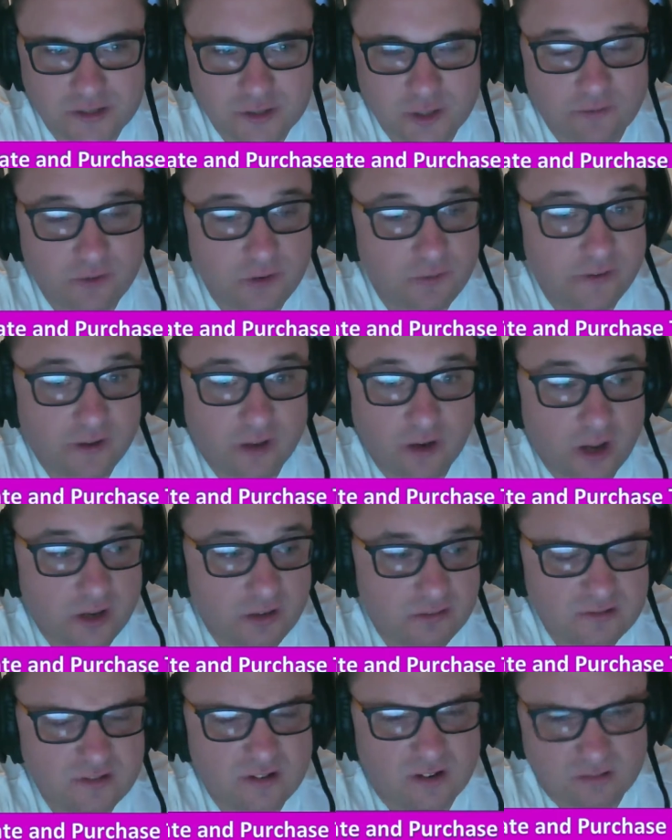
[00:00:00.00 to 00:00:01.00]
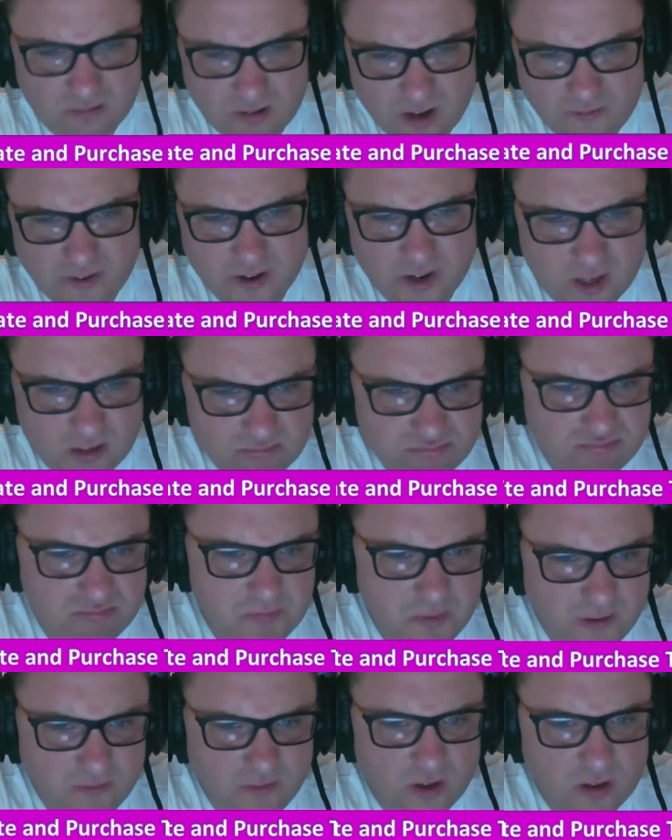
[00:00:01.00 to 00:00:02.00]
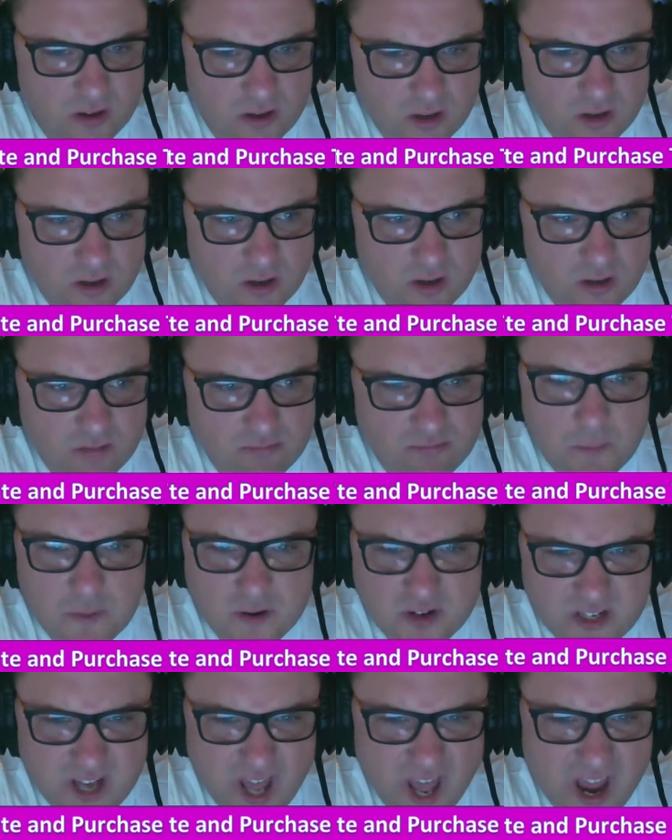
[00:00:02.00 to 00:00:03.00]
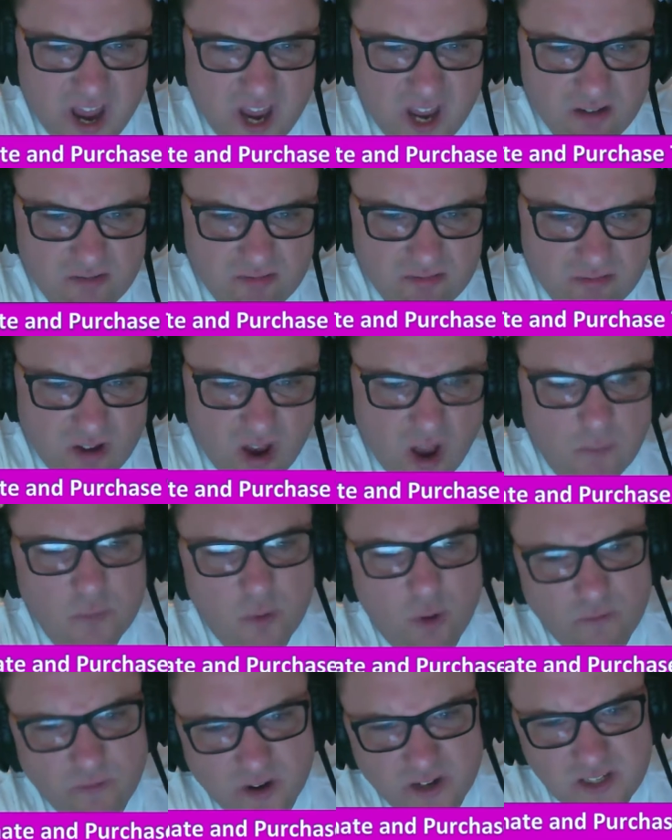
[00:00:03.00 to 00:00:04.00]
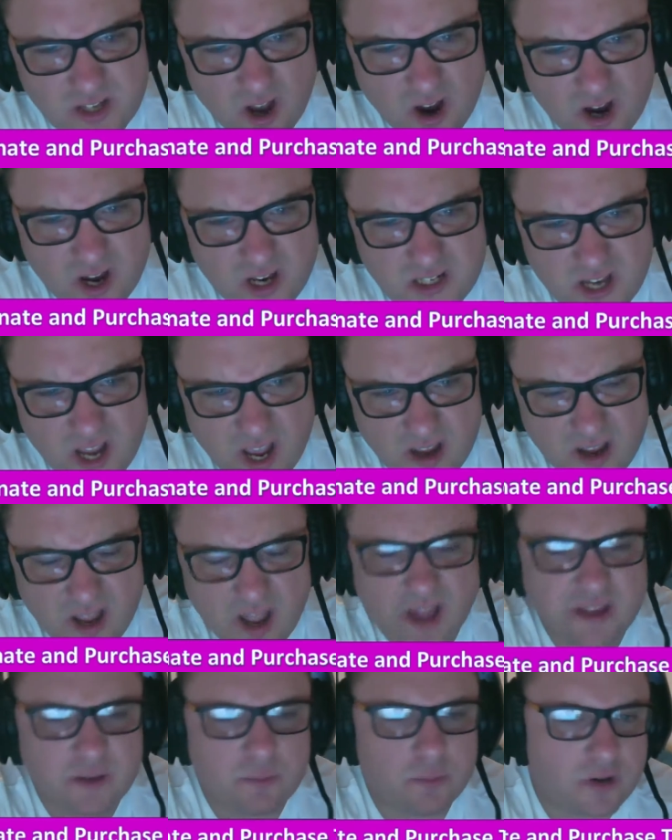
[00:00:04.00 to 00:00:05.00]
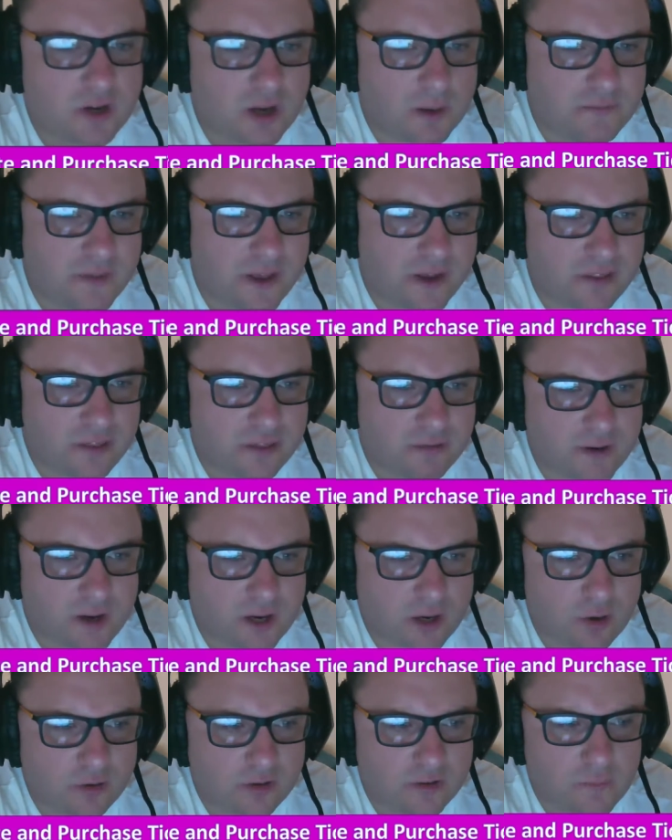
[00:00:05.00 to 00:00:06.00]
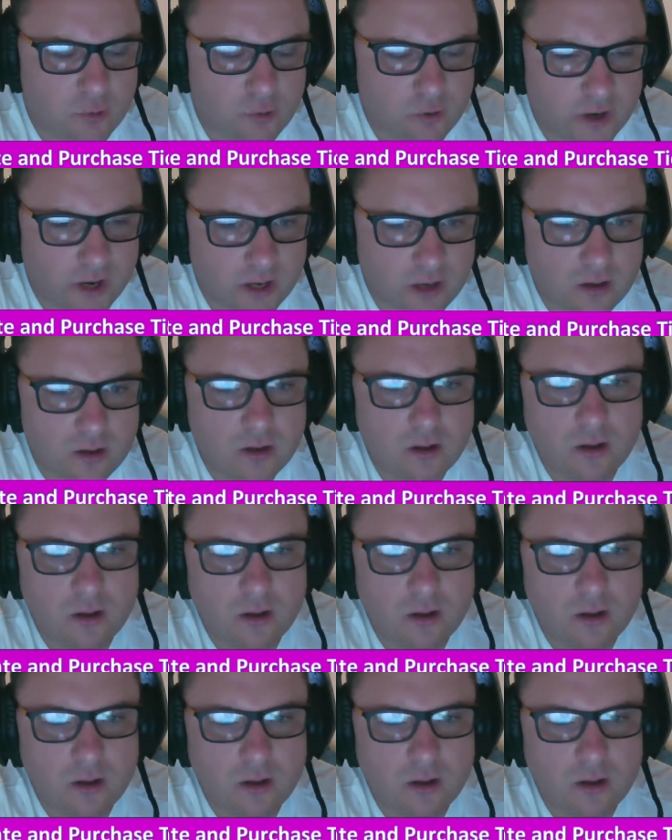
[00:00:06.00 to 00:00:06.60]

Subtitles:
So if you feel like, oh, I've had a bit of a rubbish day, I'm not very tired yet, and you want to come down at 3 o'clock in the morning,